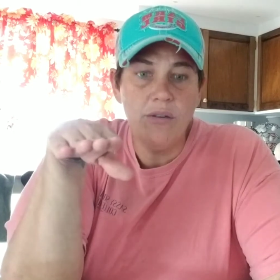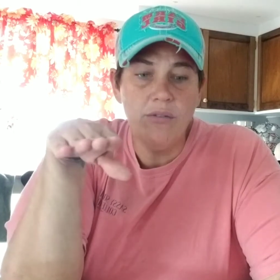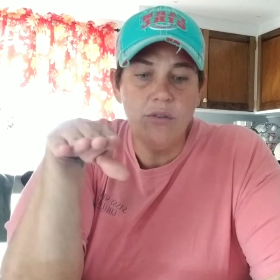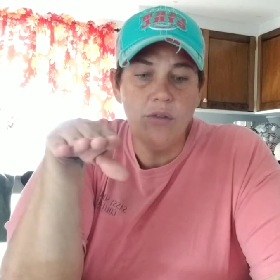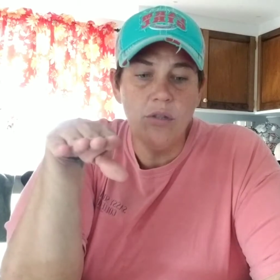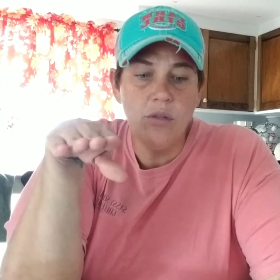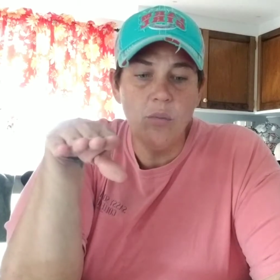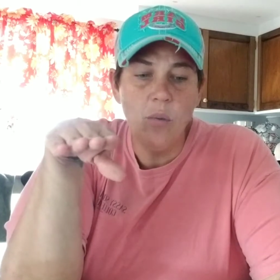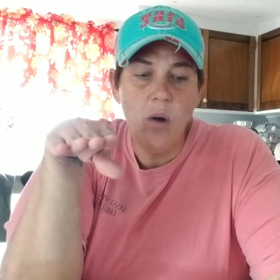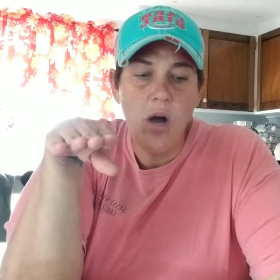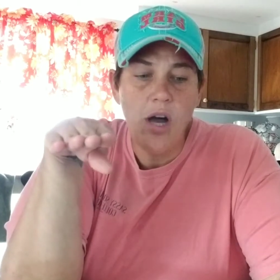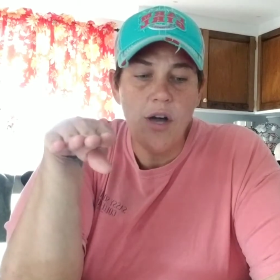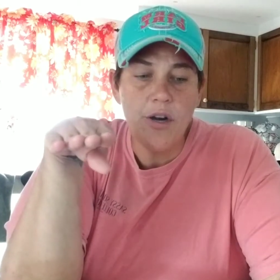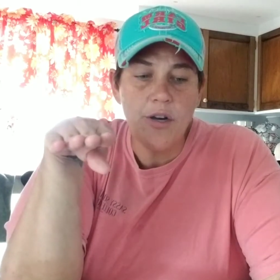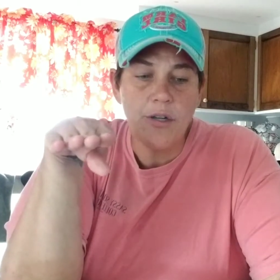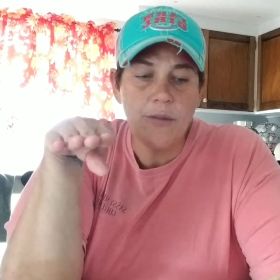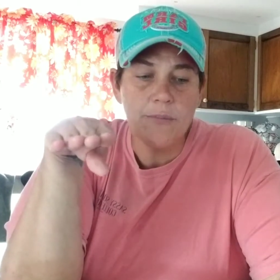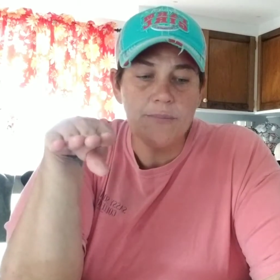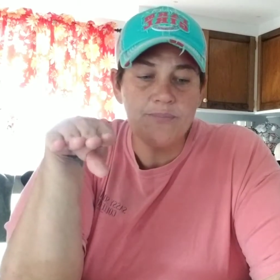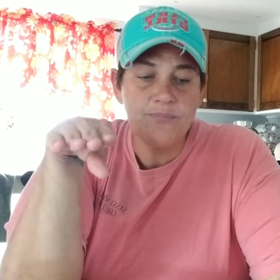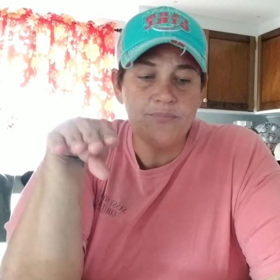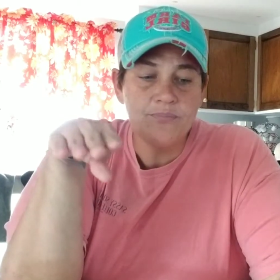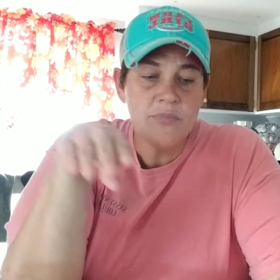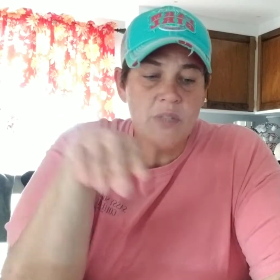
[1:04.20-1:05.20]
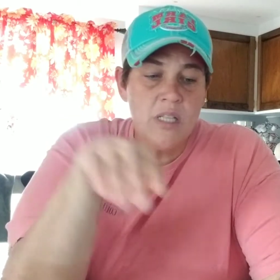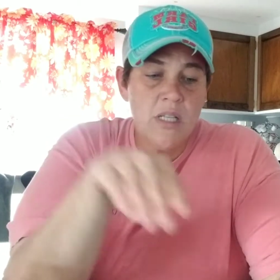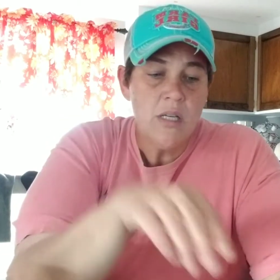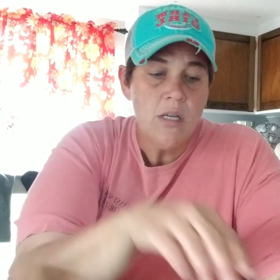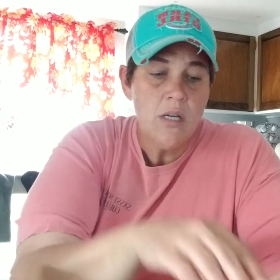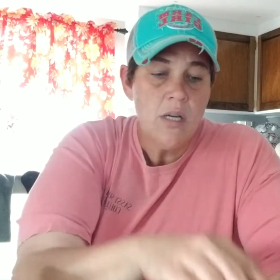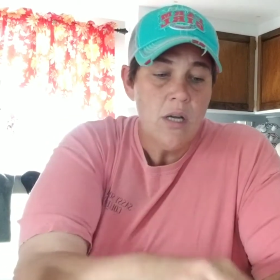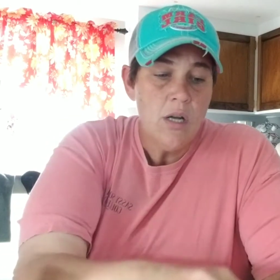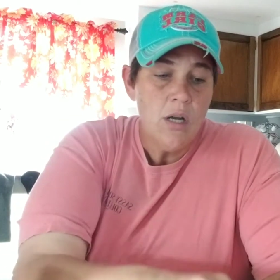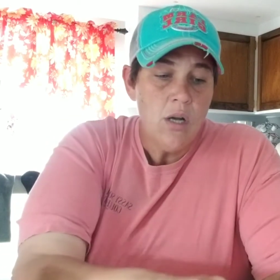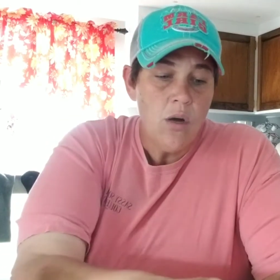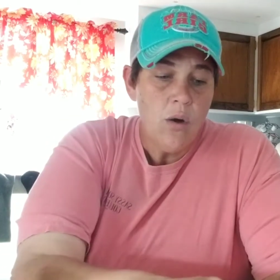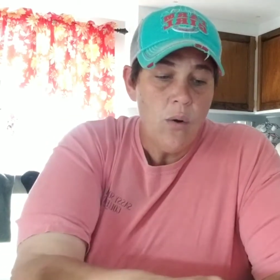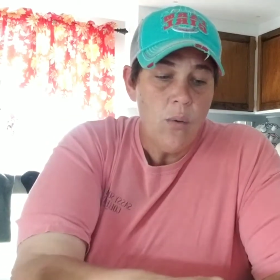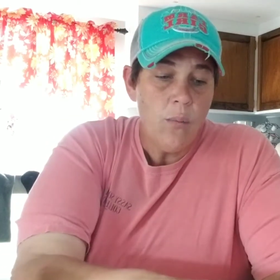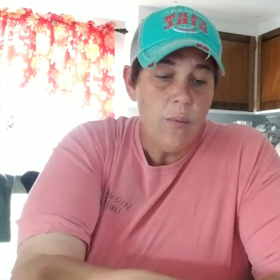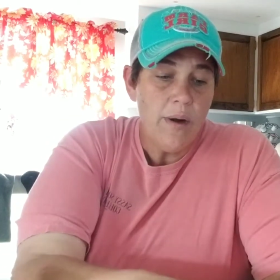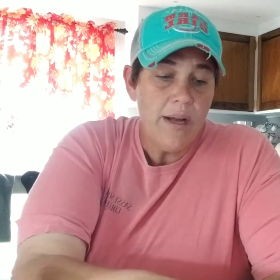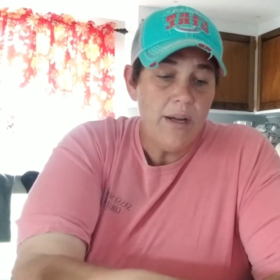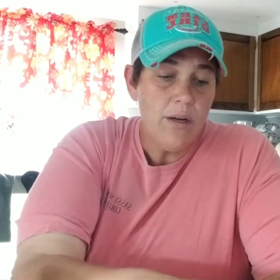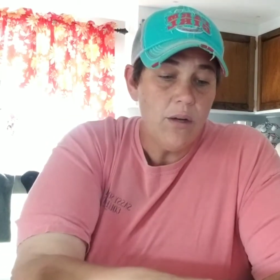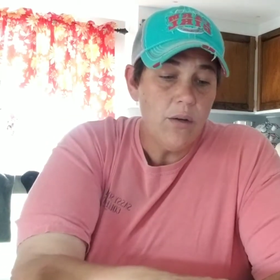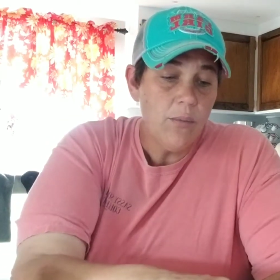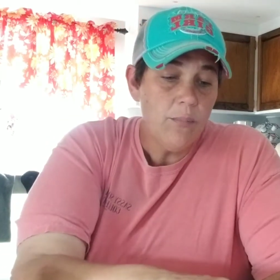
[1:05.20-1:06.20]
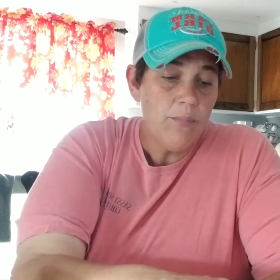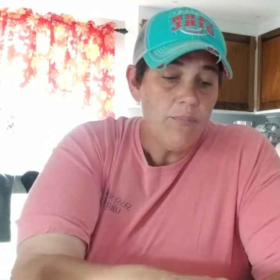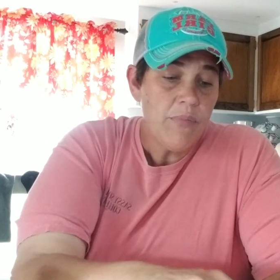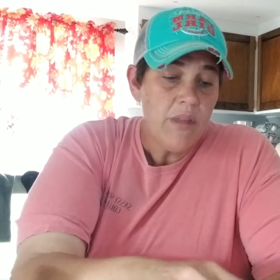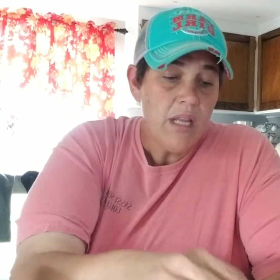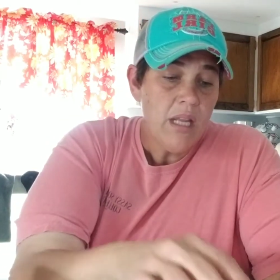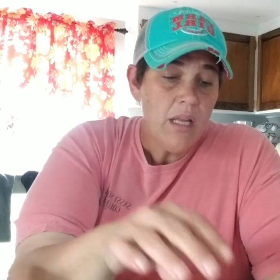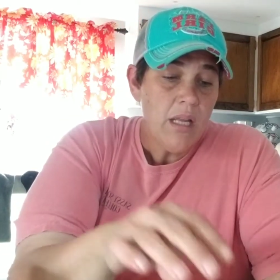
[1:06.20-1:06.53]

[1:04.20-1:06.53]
full of water. Well,